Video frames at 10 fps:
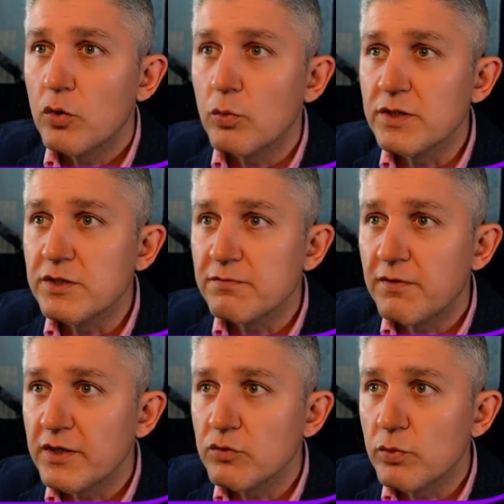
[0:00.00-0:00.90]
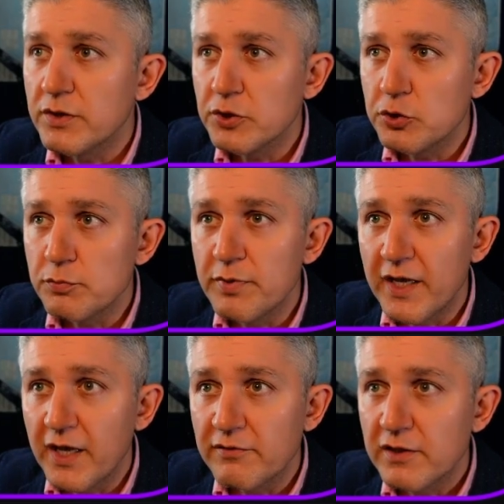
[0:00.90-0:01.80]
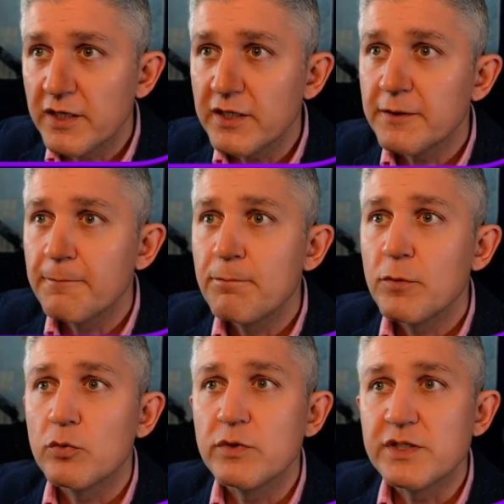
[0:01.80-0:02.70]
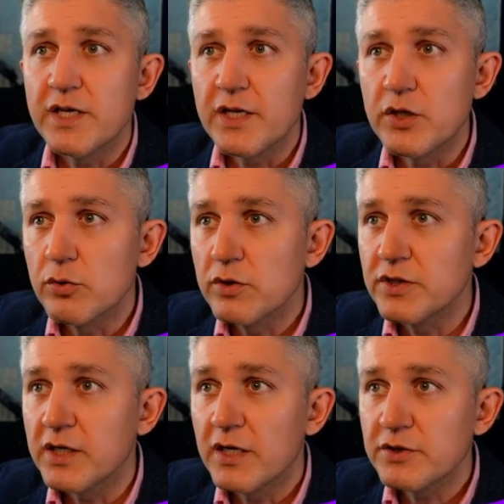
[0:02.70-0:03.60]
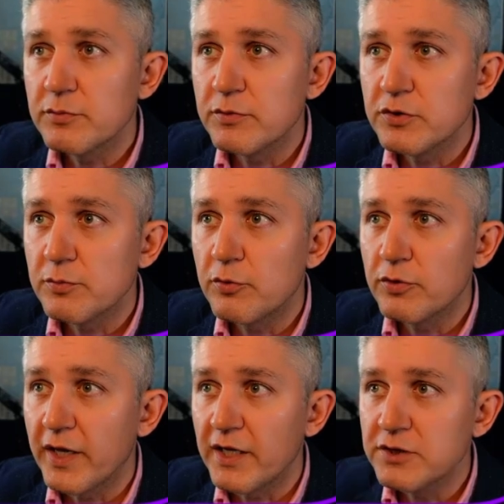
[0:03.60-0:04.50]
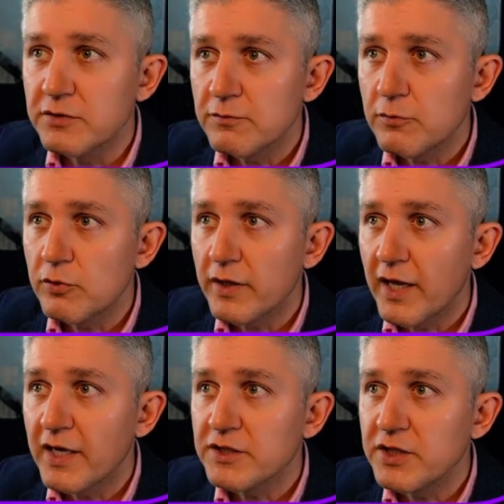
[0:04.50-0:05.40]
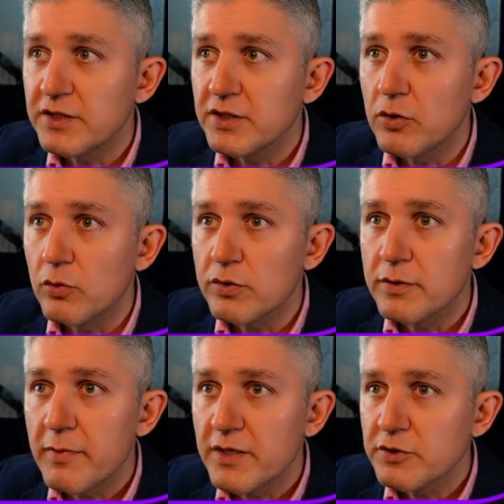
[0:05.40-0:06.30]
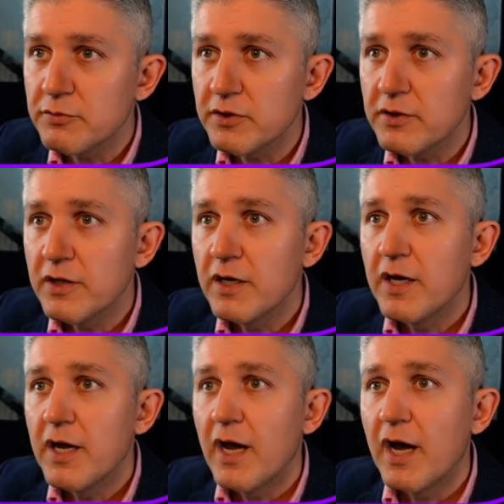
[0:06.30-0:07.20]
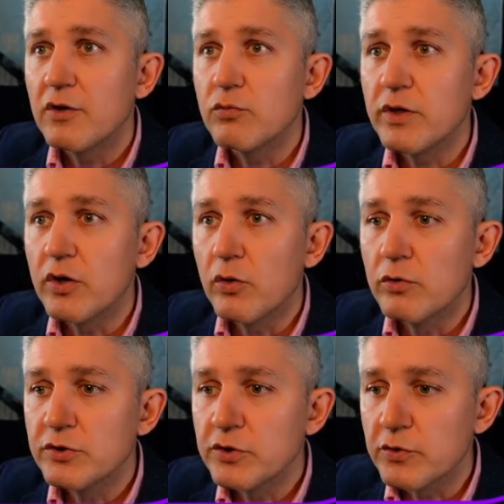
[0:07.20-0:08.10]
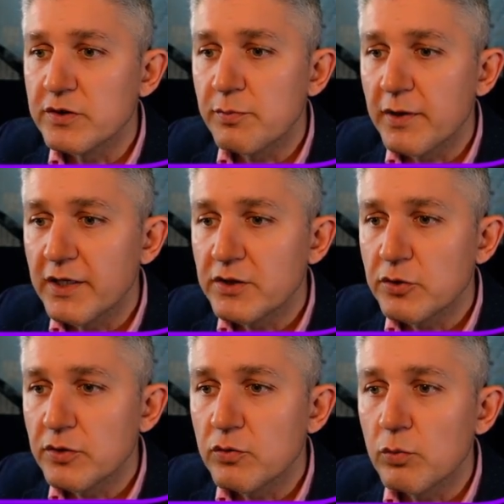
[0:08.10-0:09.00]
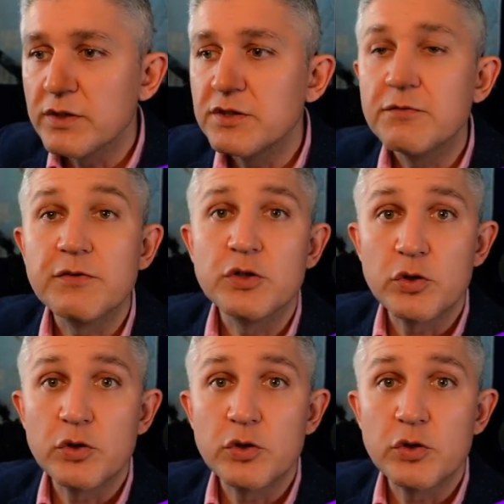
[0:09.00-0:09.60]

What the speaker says: We defined what it should behave like. We say you are the customer support agent for Agentic Order Management, and we also explain to it what different